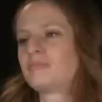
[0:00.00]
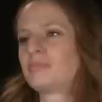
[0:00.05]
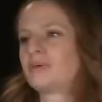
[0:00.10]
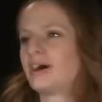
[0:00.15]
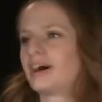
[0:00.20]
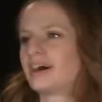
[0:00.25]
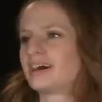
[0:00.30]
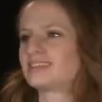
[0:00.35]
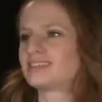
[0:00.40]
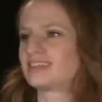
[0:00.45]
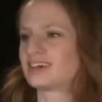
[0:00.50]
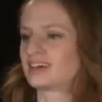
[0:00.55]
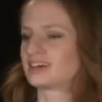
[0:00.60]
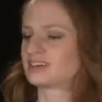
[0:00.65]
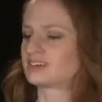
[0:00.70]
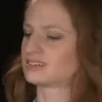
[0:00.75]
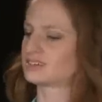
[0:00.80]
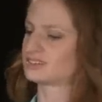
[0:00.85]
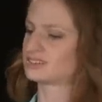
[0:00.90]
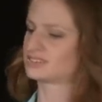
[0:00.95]
But like
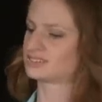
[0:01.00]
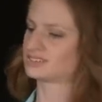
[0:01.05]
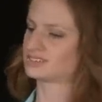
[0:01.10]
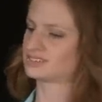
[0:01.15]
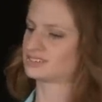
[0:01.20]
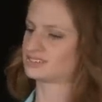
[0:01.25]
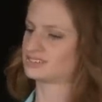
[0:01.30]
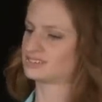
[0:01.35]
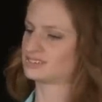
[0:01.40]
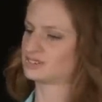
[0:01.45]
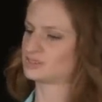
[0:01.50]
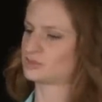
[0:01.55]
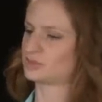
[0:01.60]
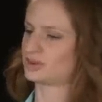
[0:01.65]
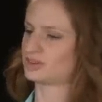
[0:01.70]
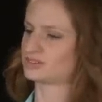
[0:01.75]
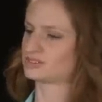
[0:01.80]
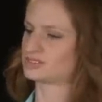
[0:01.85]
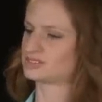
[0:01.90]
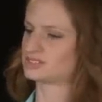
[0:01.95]

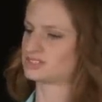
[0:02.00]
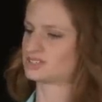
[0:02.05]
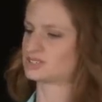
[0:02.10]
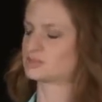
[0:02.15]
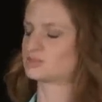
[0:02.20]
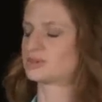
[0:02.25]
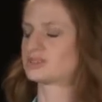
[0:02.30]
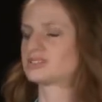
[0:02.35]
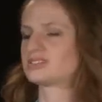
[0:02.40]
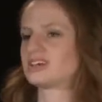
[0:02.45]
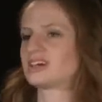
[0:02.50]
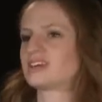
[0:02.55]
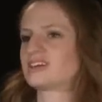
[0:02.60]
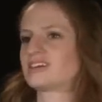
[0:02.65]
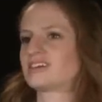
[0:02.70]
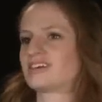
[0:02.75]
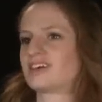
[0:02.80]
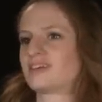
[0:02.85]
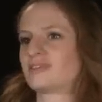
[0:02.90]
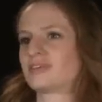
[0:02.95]
about six months
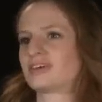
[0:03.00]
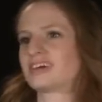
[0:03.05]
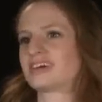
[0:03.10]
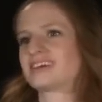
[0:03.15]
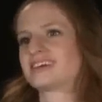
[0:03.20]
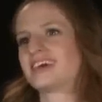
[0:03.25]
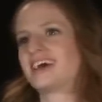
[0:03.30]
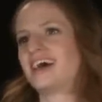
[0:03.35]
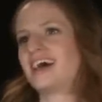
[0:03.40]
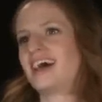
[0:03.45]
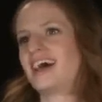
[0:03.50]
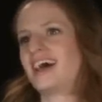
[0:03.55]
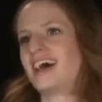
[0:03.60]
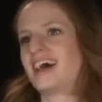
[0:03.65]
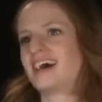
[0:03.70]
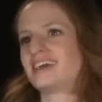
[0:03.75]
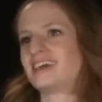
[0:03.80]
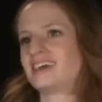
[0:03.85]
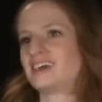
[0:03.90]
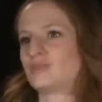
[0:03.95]
later, I went
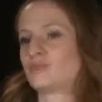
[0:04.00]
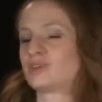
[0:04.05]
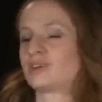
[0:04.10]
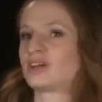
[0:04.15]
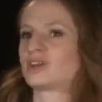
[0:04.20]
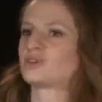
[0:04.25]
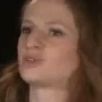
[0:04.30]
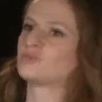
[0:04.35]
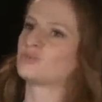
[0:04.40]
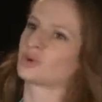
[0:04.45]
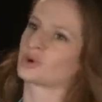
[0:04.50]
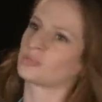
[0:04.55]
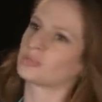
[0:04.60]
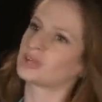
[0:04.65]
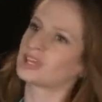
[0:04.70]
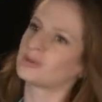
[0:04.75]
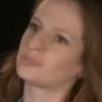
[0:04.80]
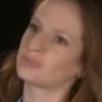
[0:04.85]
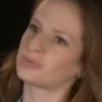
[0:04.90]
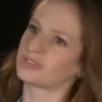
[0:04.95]
again, and when I knew more
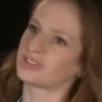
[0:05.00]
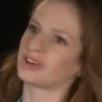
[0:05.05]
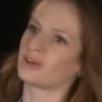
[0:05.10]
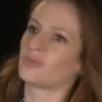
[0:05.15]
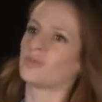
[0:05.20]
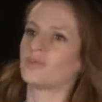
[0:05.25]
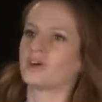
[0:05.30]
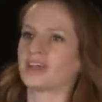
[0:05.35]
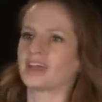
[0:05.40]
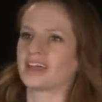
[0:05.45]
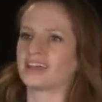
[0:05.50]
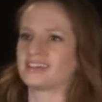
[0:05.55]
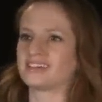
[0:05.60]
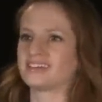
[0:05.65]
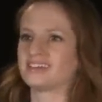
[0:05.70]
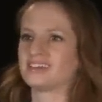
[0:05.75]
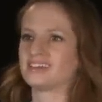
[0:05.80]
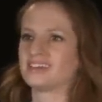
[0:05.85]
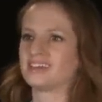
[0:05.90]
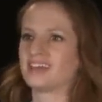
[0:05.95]
people that went,
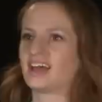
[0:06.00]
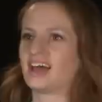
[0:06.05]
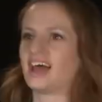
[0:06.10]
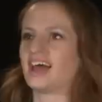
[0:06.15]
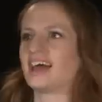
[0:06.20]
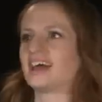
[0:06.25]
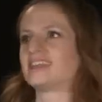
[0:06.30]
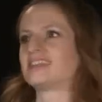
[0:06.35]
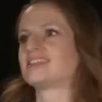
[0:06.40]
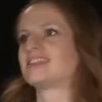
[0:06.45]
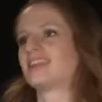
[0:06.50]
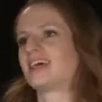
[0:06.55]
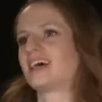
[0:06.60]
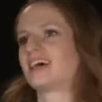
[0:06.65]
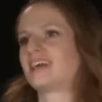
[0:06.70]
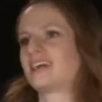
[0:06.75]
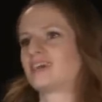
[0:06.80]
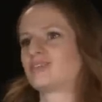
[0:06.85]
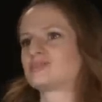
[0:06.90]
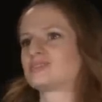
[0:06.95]
and
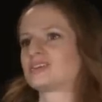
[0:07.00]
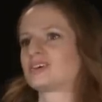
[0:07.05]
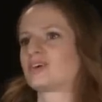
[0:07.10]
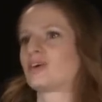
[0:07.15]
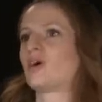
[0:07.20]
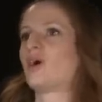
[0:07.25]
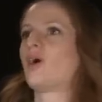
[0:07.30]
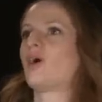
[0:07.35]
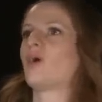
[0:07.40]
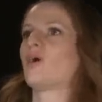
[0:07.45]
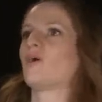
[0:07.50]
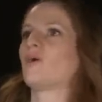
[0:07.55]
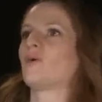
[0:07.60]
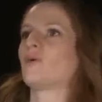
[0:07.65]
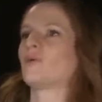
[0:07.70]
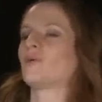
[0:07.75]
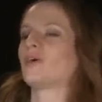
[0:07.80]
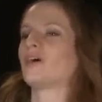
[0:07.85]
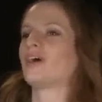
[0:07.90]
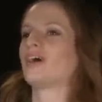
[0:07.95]
then I was like,
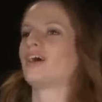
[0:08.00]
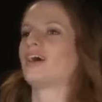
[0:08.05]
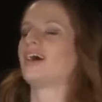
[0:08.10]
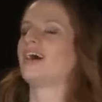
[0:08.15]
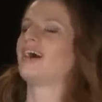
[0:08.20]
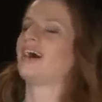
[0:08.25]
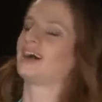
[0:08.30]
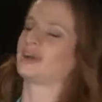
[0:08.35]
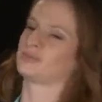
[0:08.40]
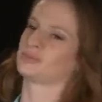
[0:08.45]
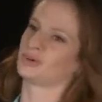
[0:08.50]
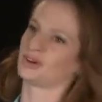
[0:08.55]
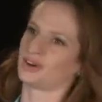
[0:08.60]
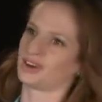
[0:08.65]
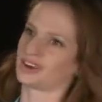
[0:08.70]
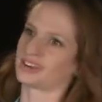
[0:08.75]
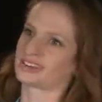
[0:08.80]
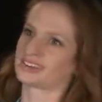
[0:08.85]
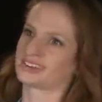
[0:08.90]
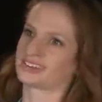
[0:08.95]
oh, I'm
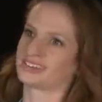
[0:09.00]
hooked.